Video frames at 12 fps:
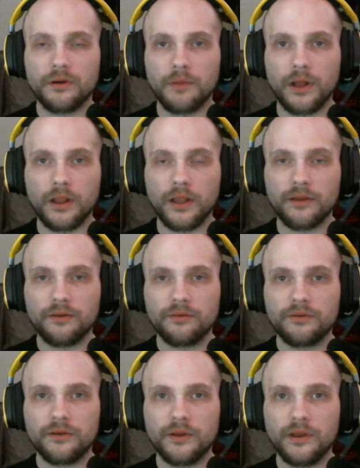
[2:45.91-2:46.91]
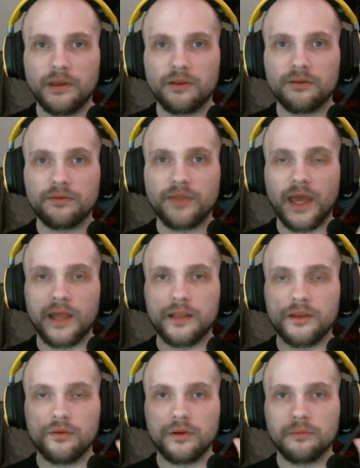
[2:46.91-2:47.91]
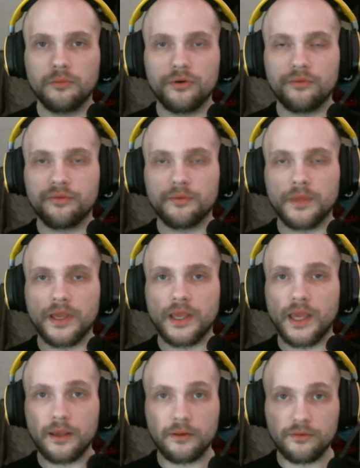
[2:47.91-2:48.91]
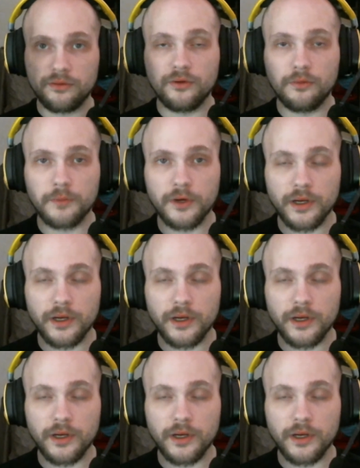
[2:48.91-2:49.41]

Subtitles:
my list is that you want to move from being a consumer,